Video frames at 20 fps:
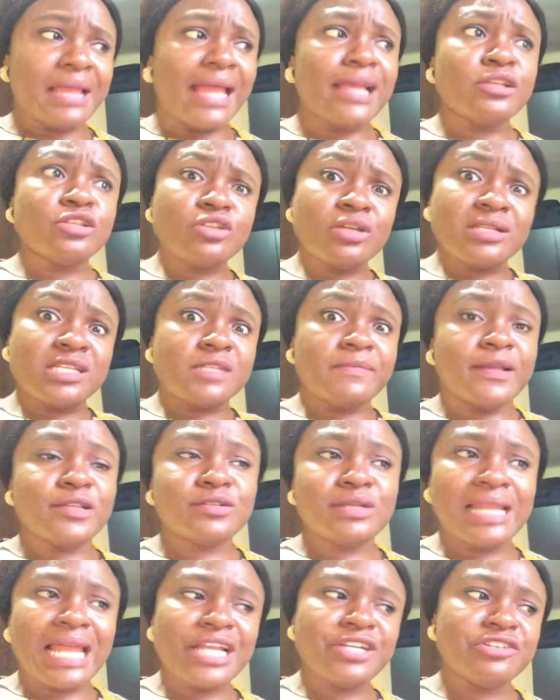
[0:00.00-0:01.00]
I saw this
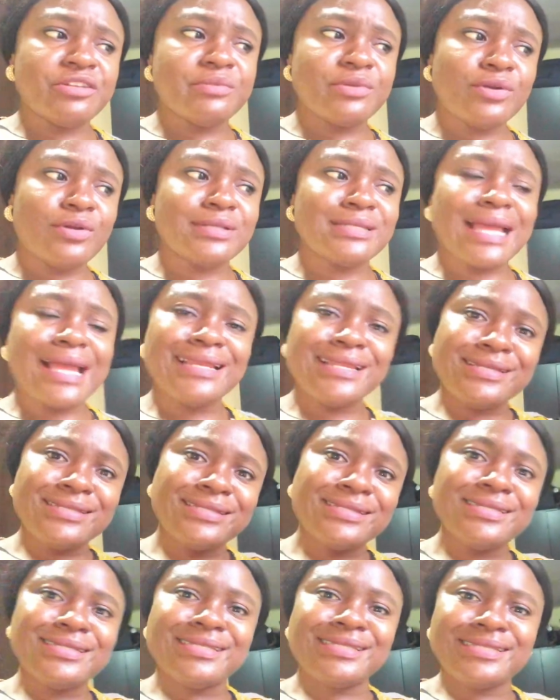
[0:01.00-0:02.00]
particular tree, because I did
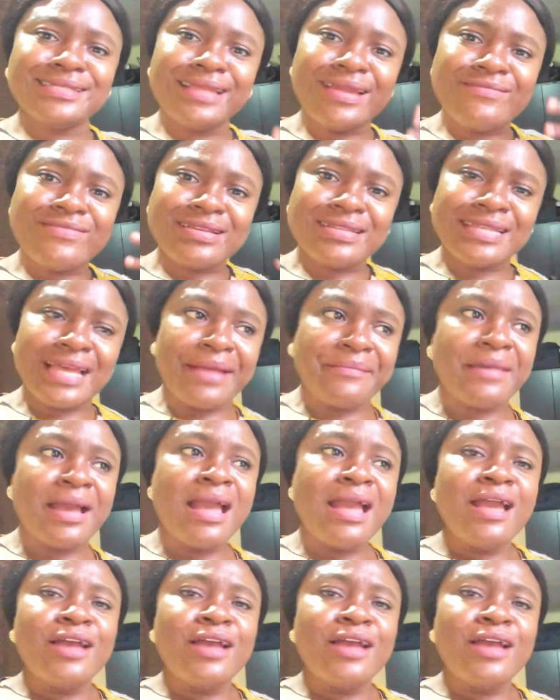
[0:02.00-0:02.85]
see this thing every time.